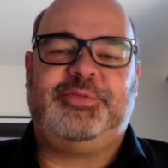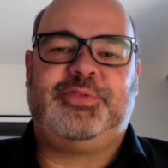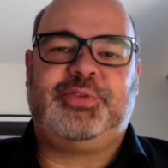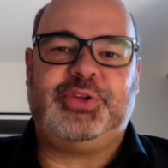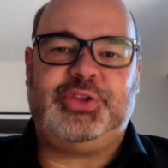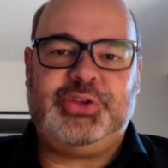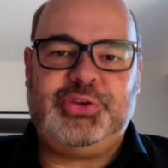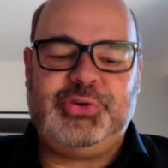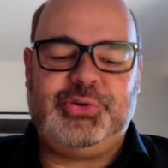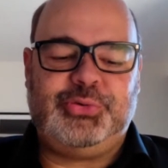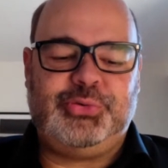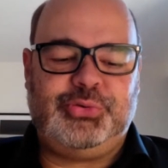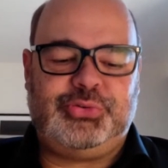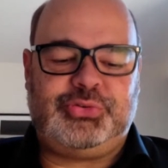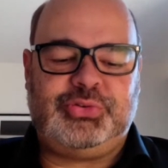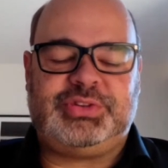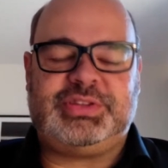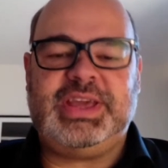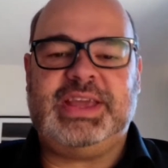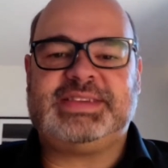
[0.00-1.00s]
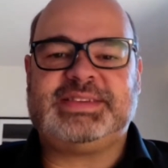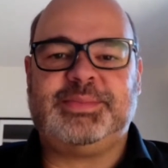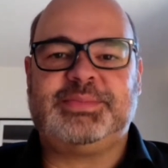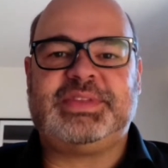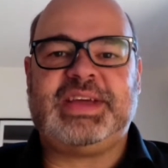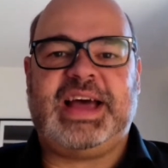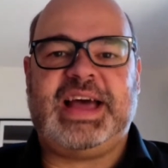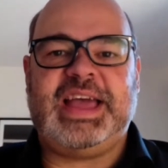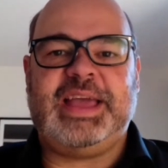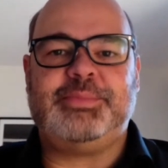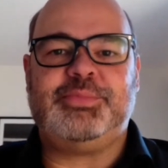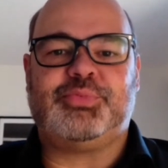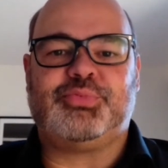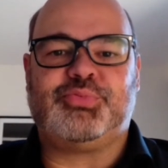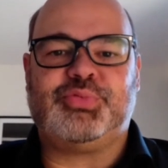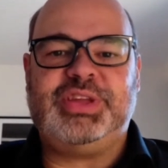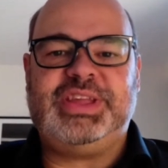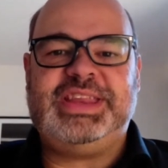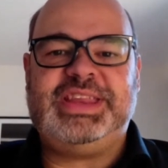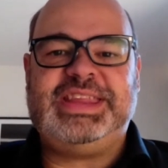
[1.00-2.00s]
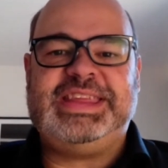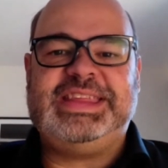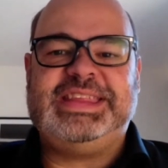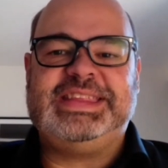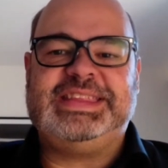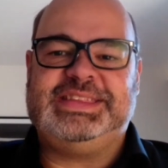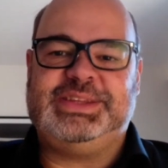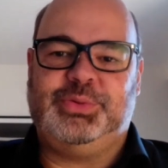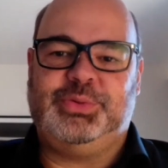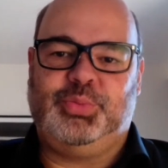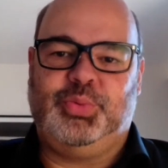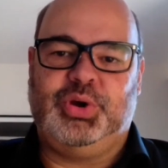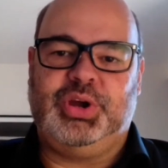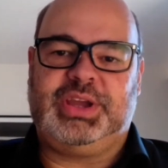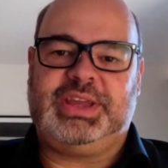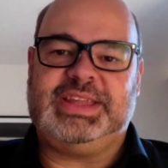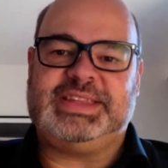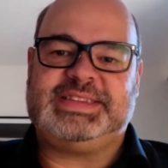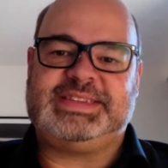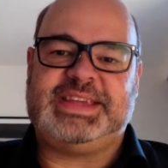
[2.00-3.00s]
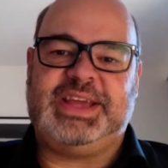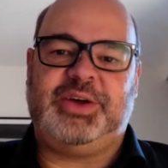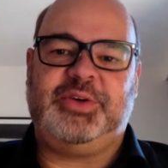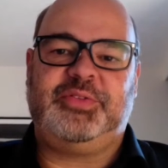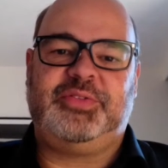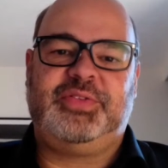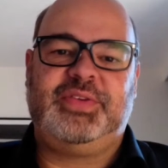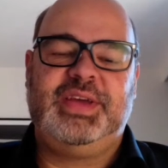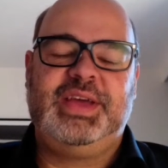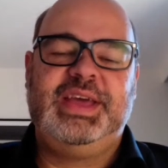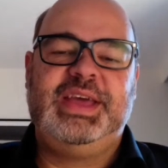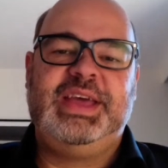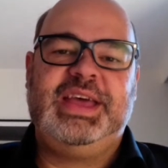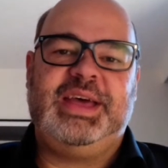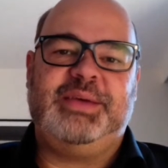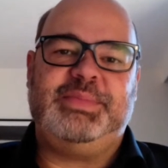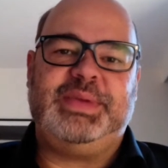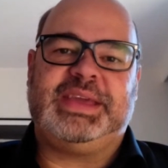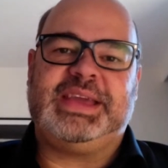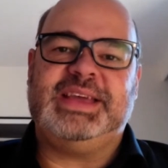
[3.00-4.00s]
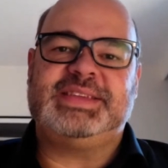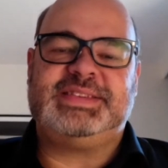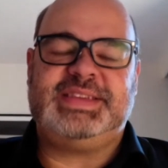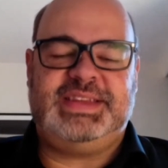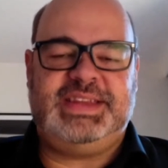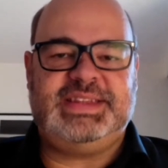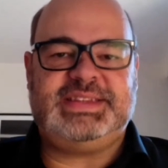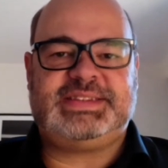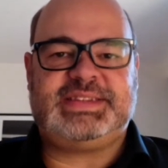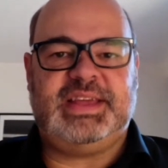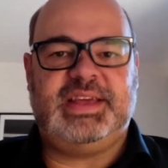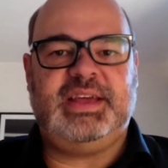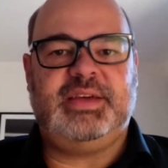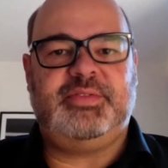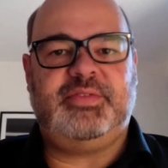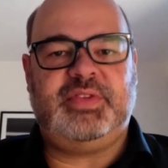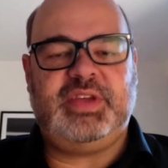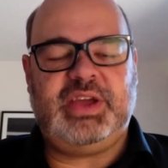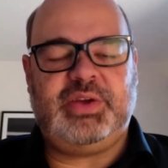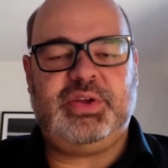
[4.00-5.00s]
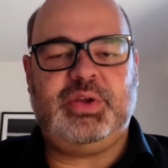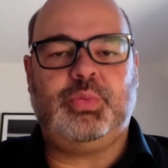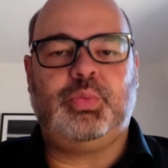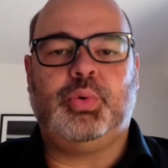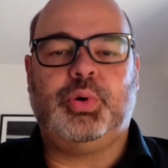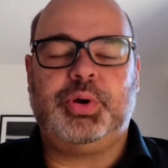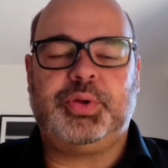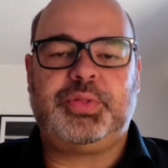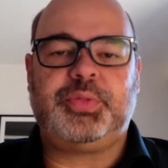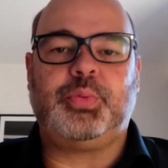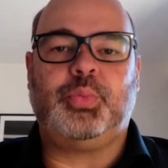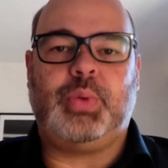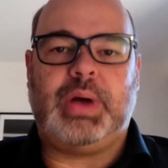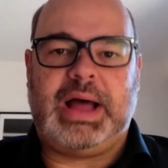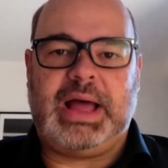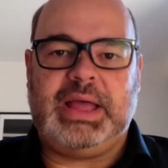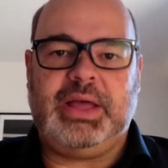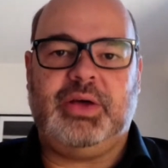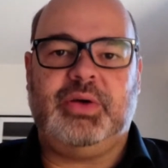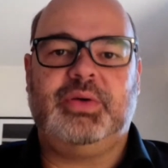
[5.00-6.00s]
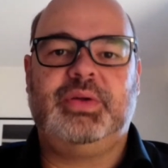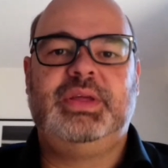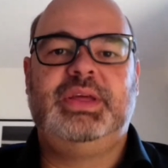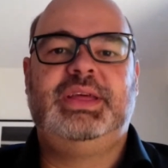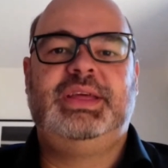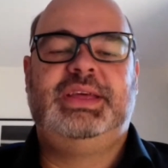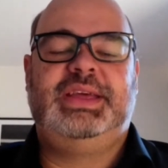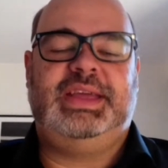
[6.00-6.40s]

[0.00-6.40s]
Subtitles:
for you to take some time reading the work itself, because it is a very worthwhile